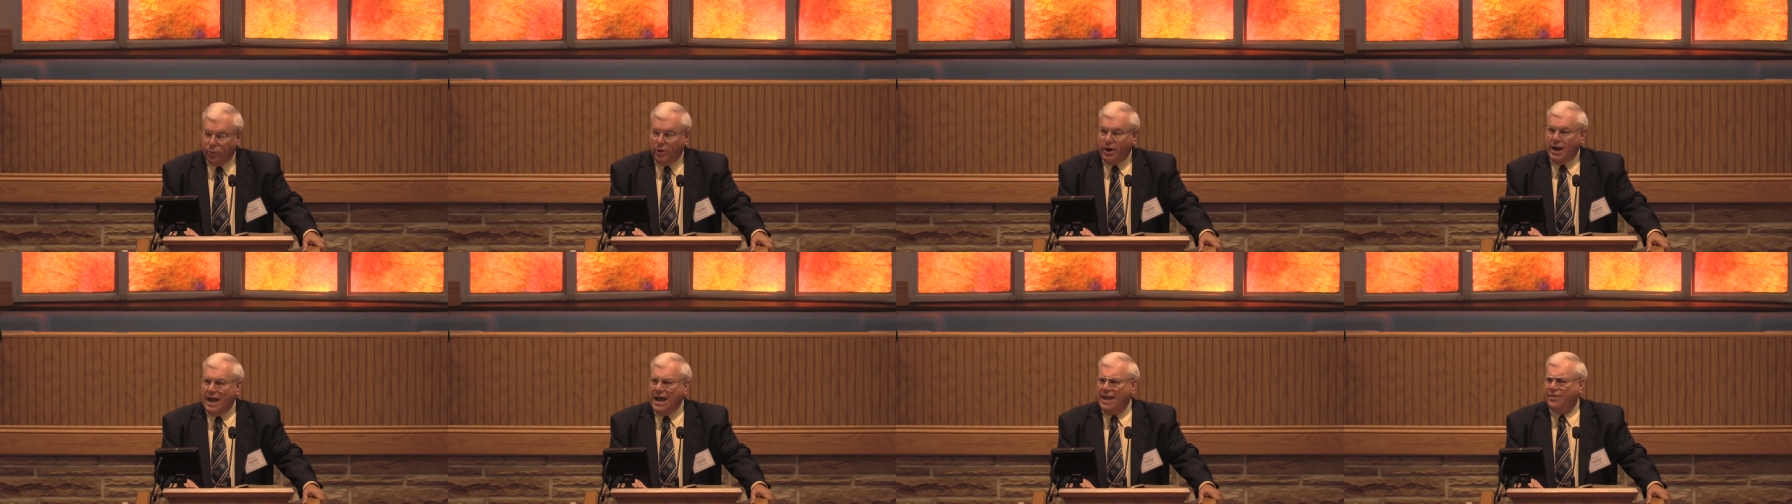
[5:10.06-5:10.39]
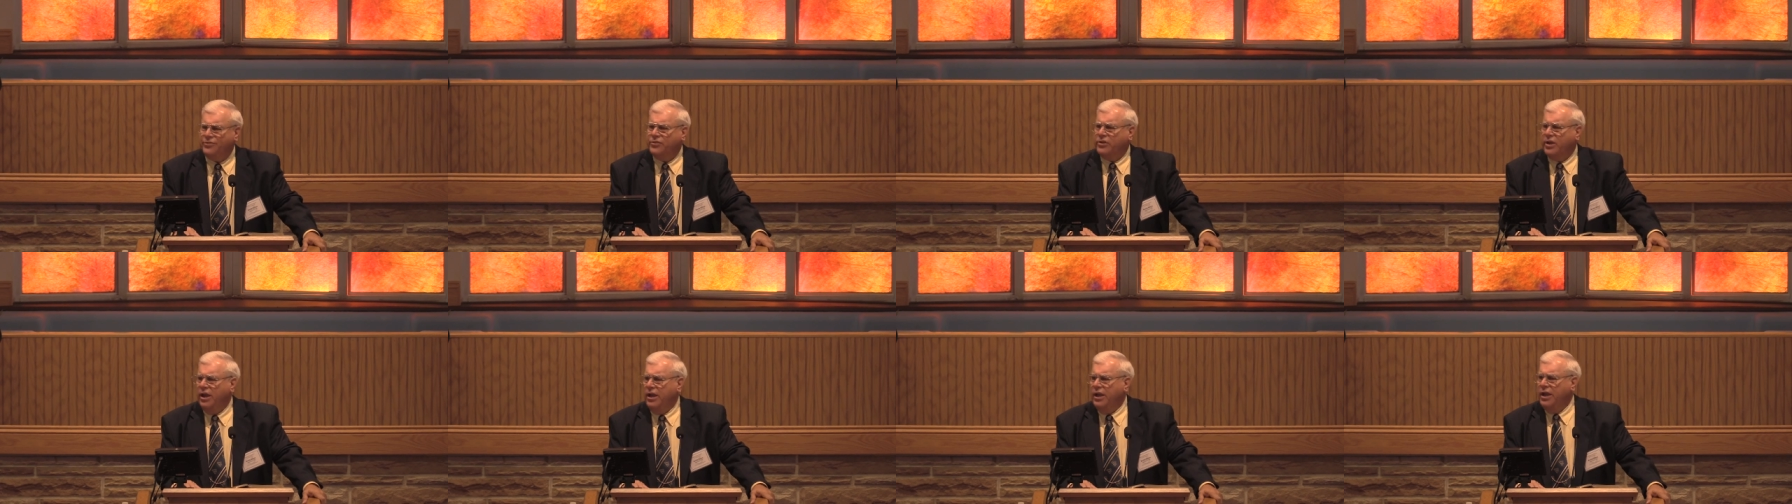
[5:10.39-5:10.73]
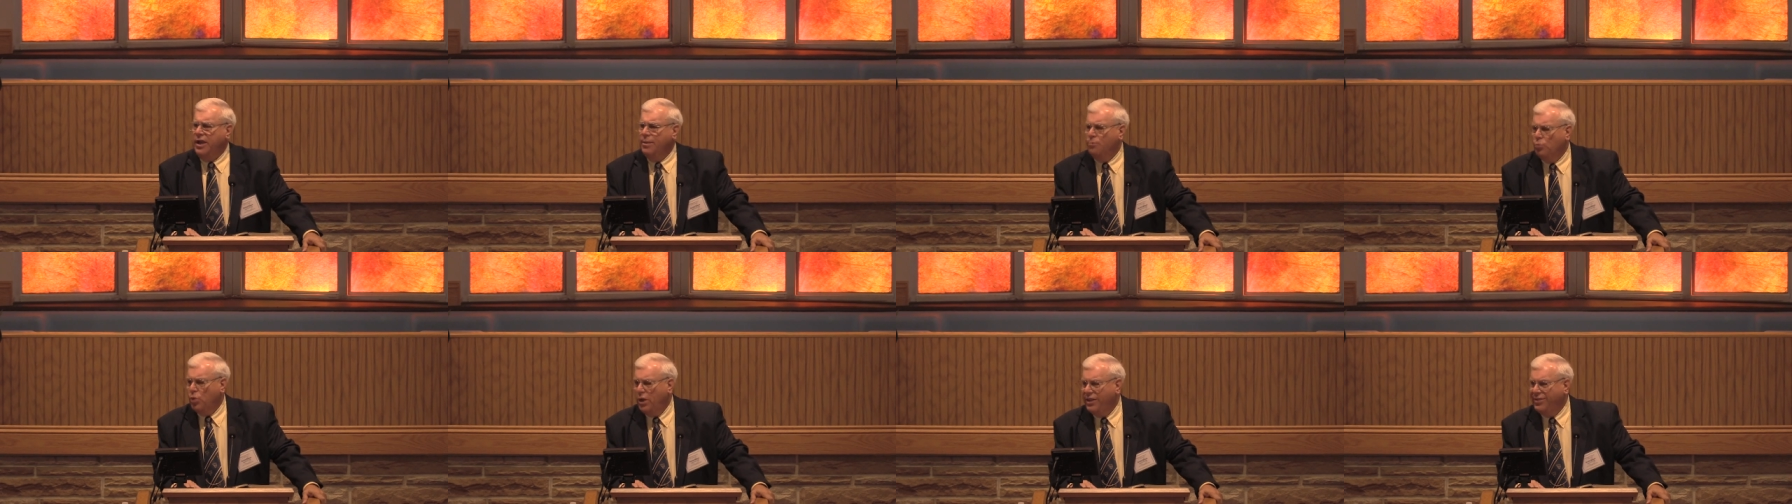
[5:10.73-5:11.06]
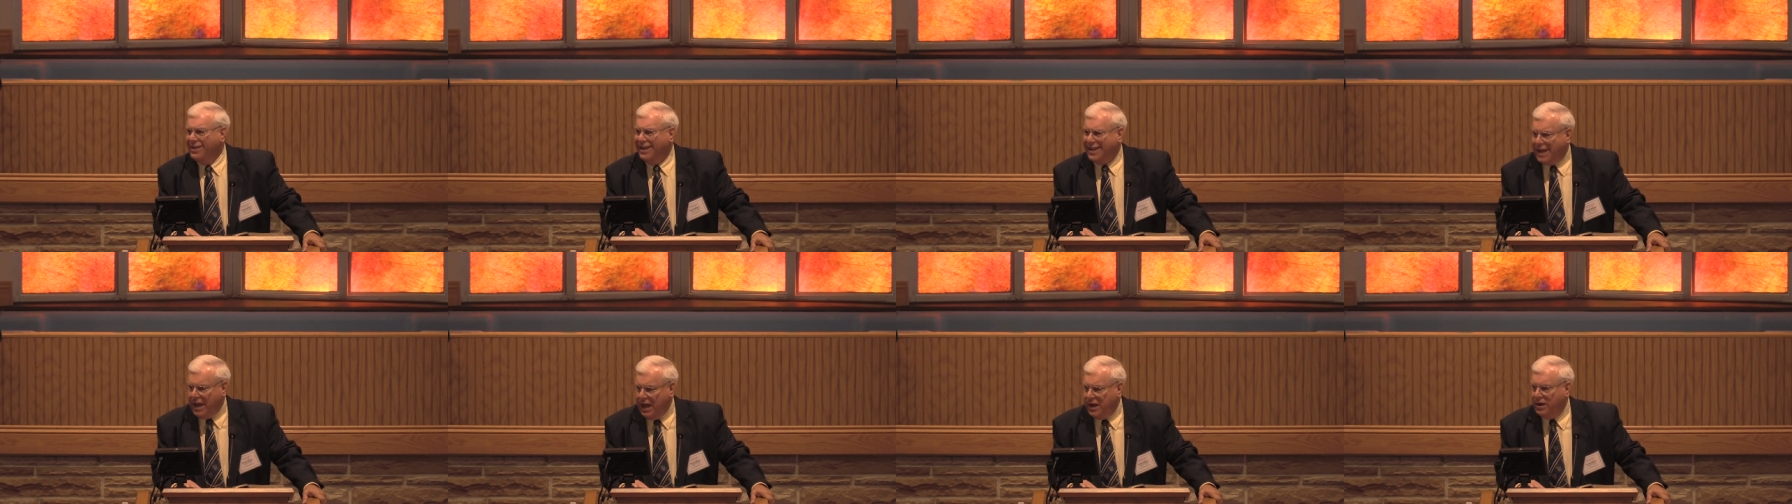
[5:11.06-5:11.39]
were asking him
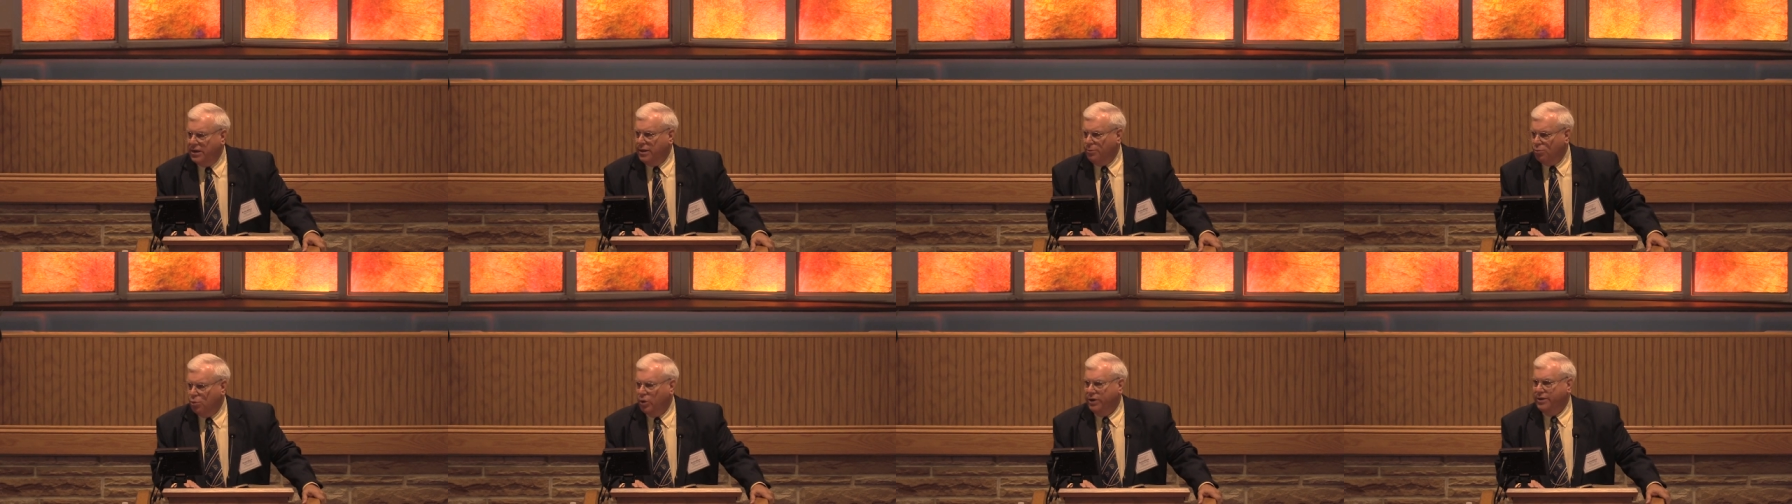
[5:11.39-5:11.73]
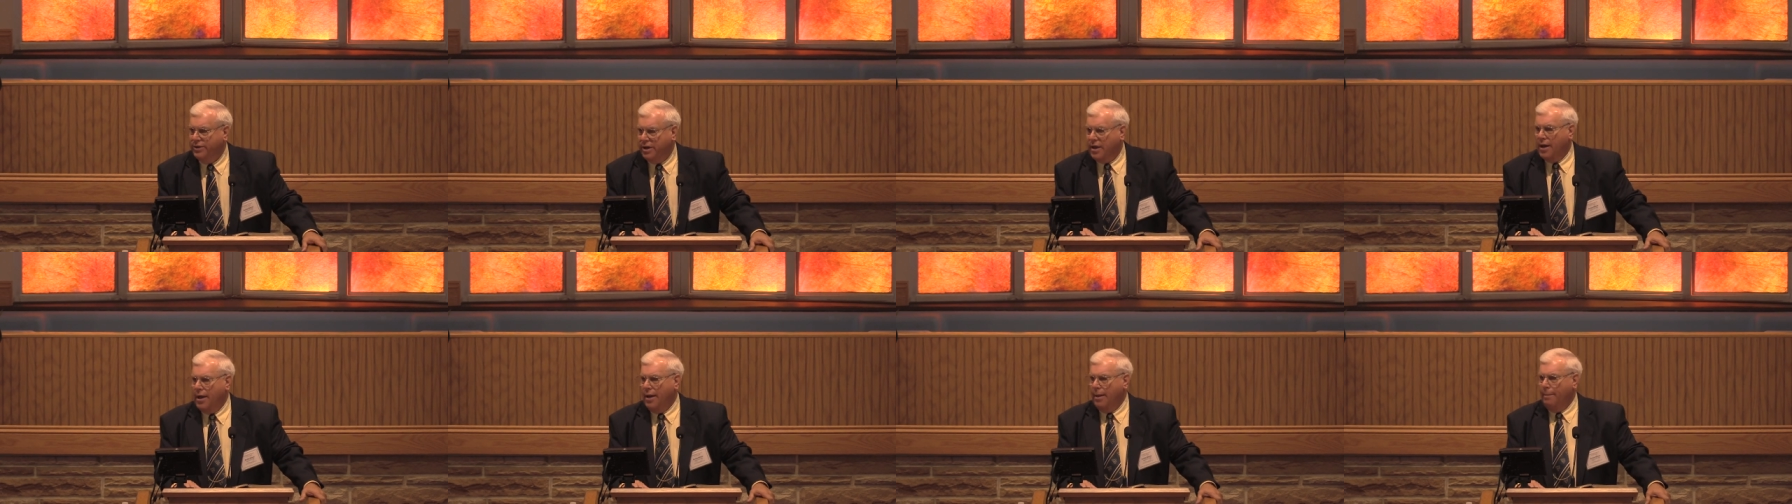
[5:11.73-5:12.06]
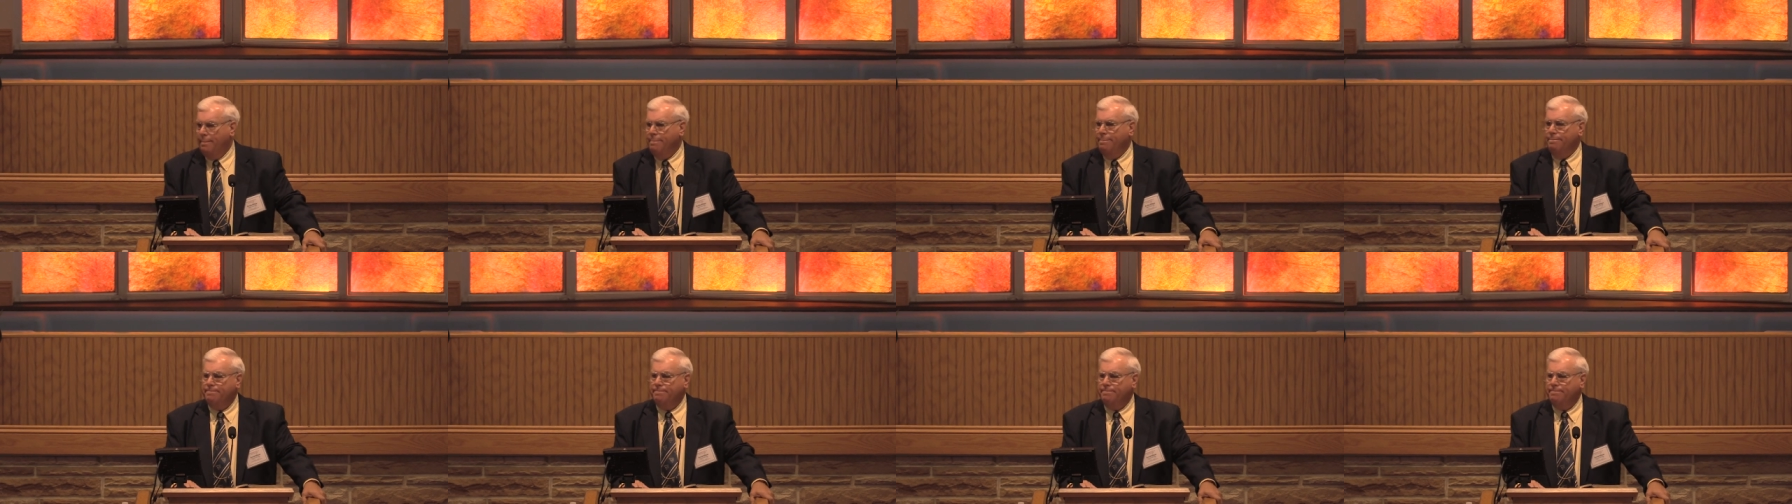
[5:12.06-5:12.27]
when the kingdom would come.